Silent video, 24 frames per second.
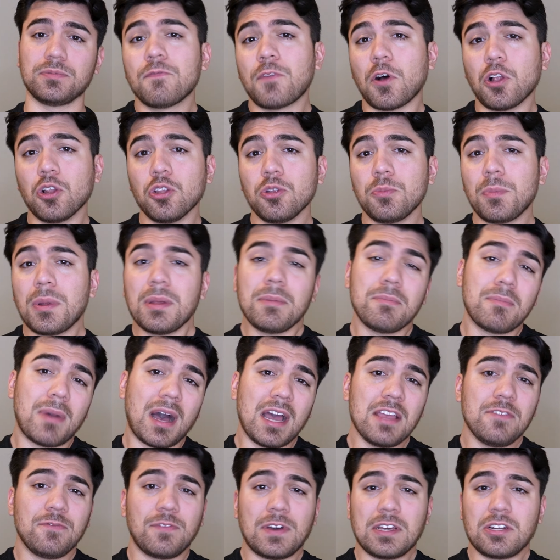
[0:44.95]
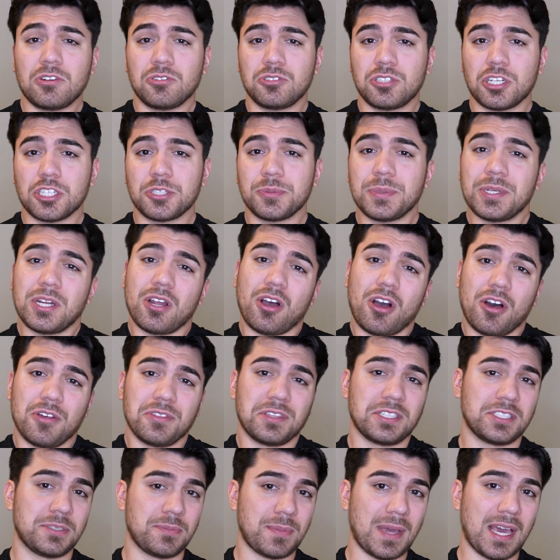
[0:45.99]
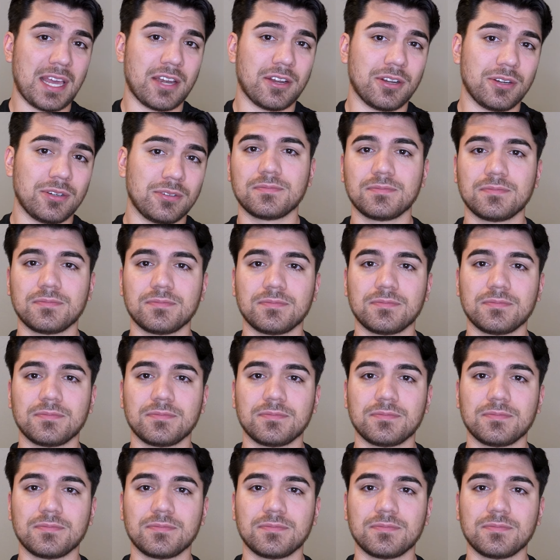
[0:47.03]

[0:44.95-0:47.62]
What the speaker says: followed by my final judgment on this matter.